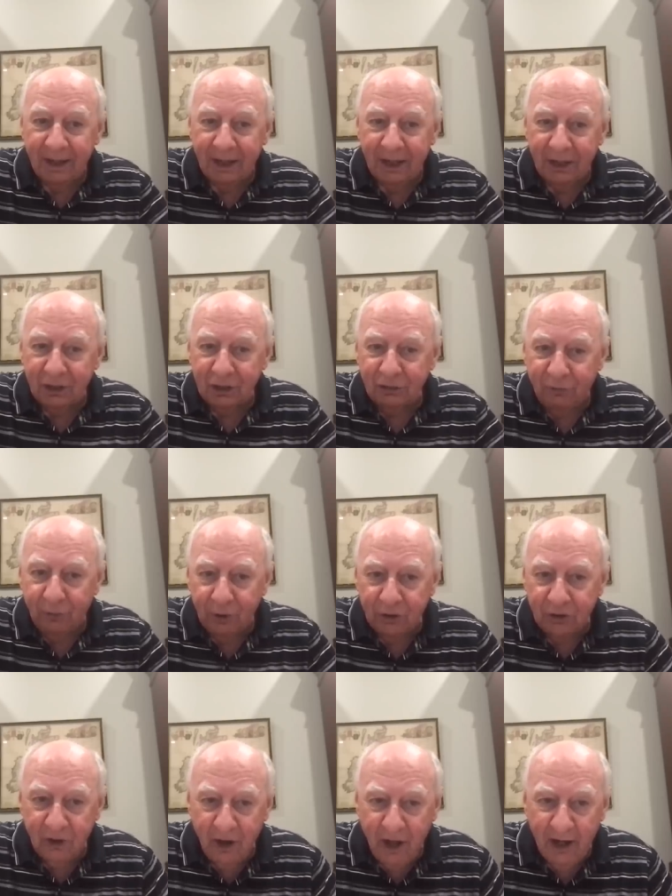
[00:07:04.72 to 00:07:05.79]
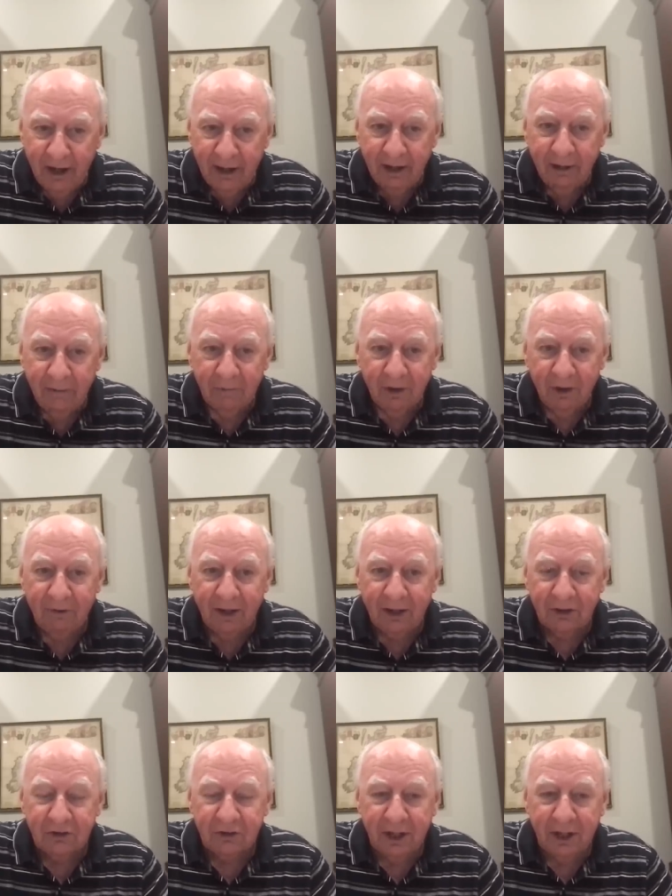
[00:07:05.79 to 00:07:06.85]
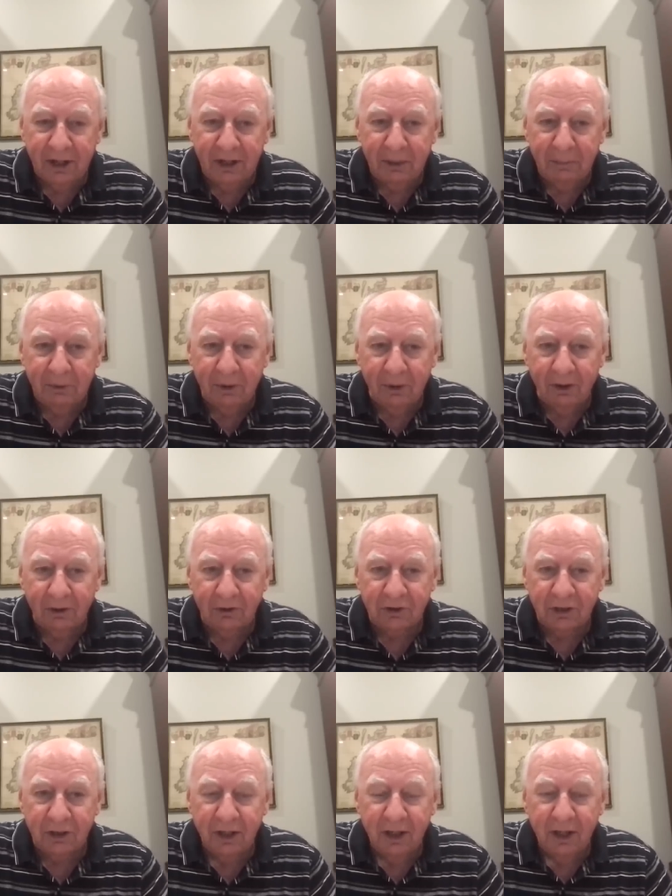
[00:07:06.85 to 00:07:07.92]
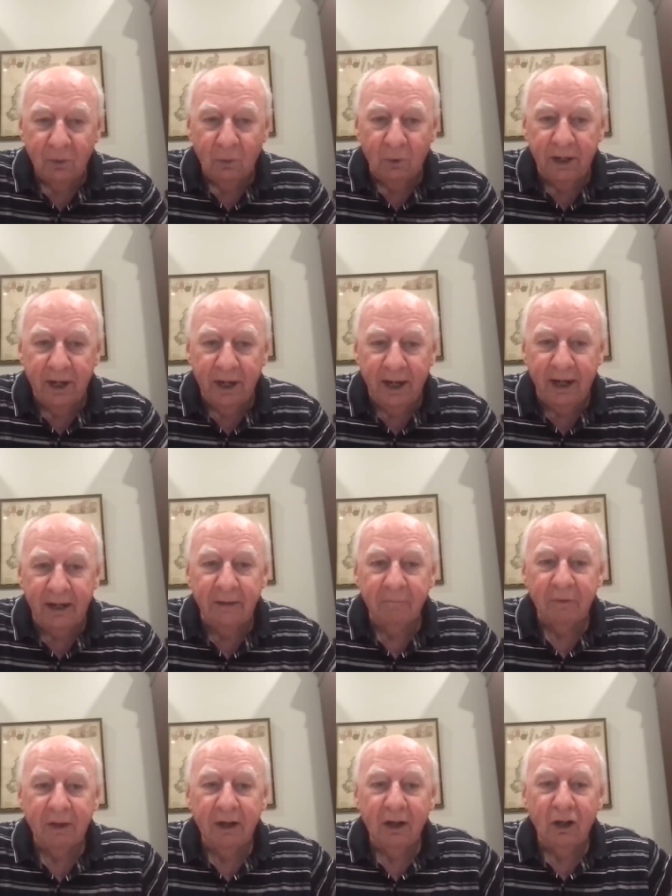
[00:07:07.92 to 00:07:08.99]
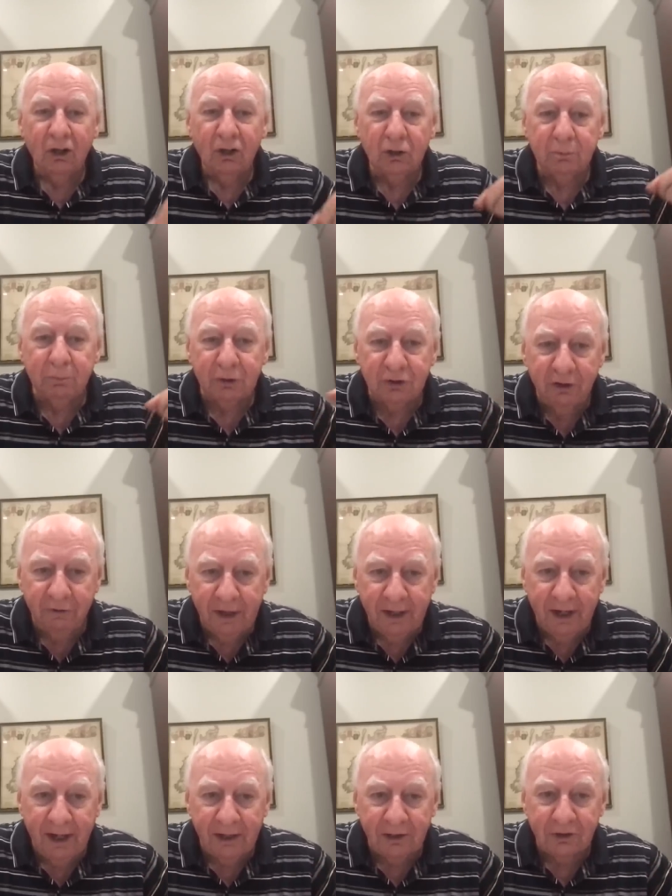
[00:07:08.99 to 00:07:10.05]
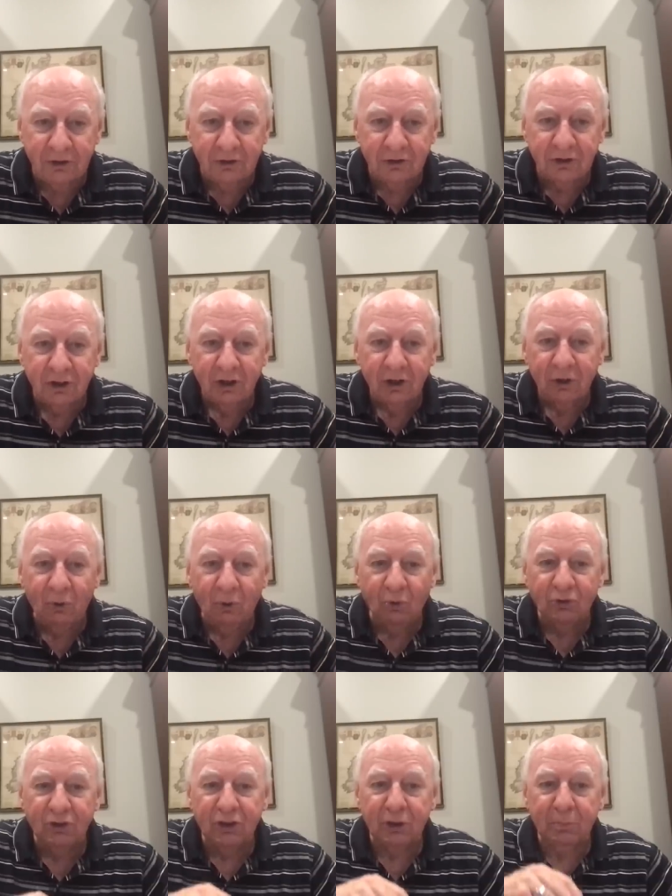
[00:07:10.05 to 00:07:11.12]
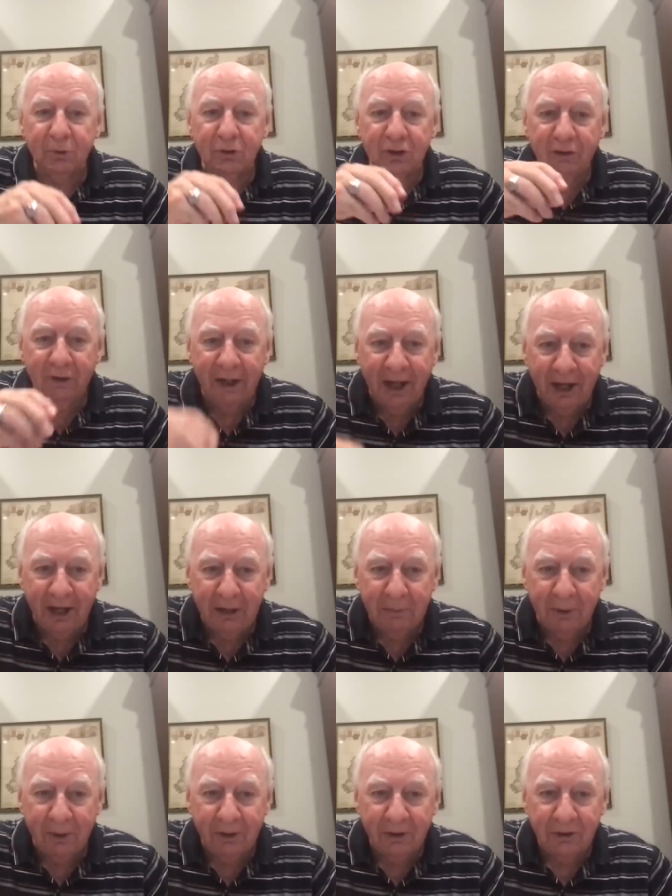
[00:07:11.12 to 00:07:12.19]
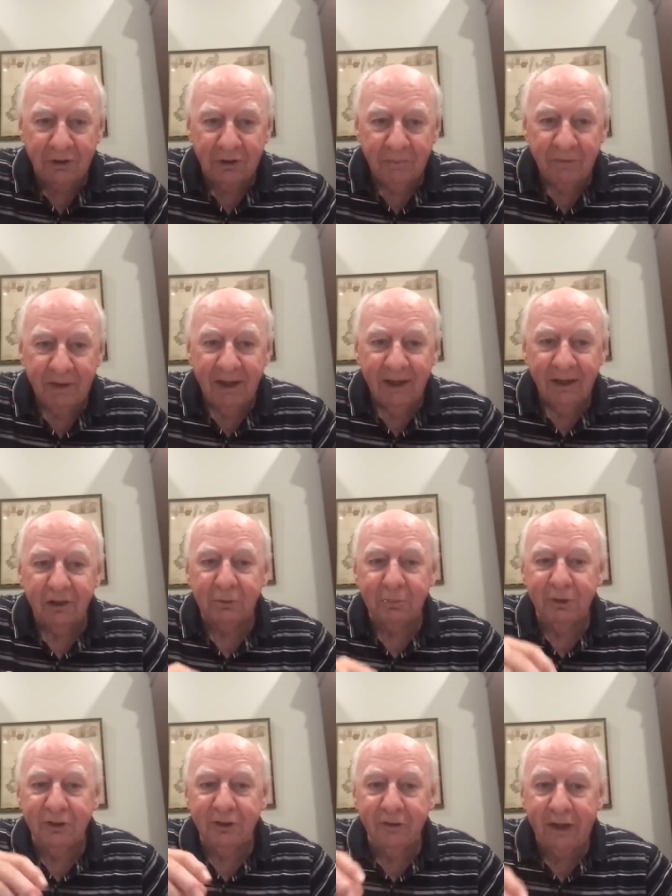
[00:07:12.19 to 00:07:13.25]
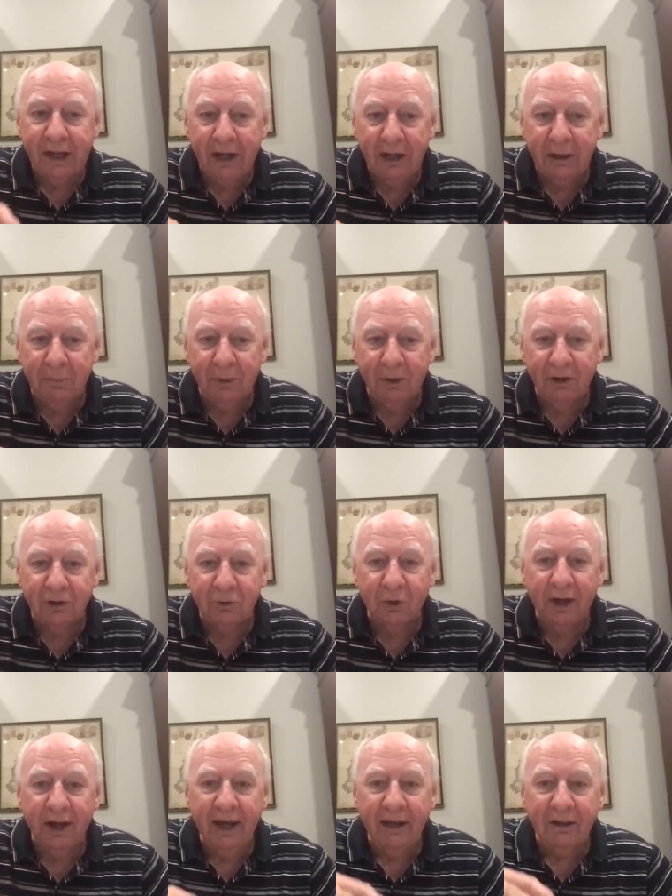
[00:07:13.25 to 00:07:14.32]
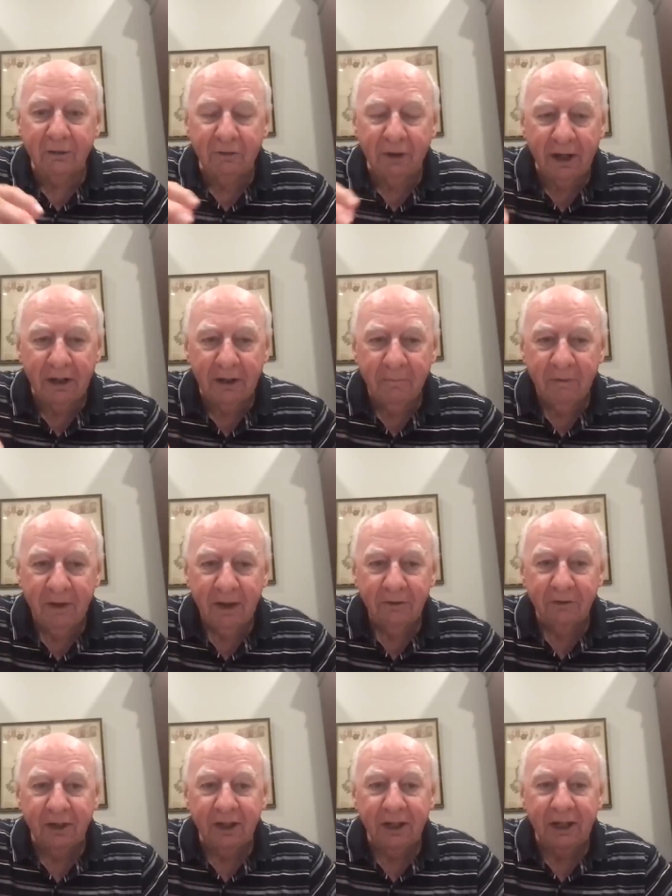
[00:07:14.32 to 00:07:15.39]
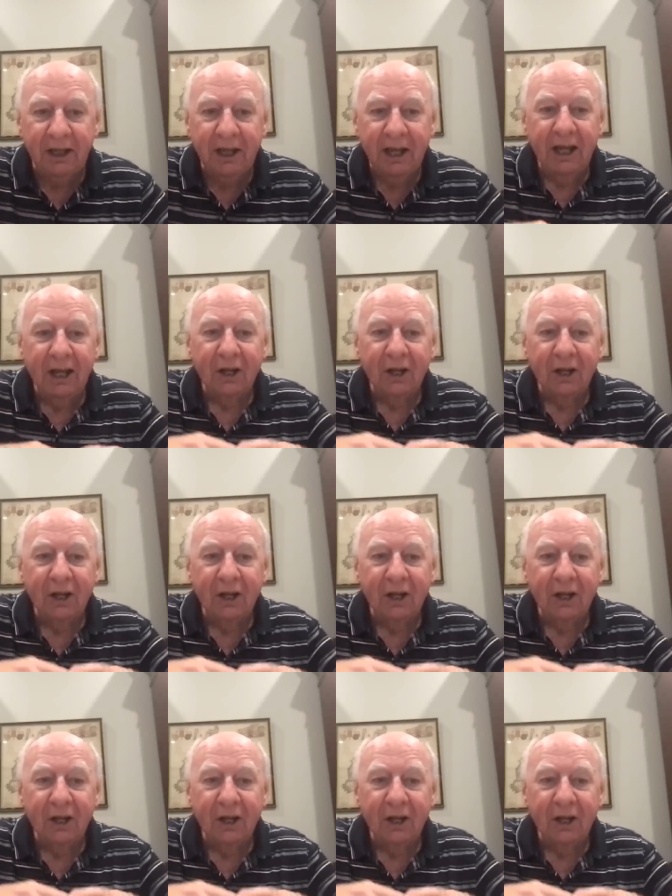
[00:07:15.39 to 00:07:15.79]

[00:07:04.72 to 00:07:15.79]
uh, in this first layer of understanding immunology, we had specific antigens causing specific antibodies. The specific antibodies would activate the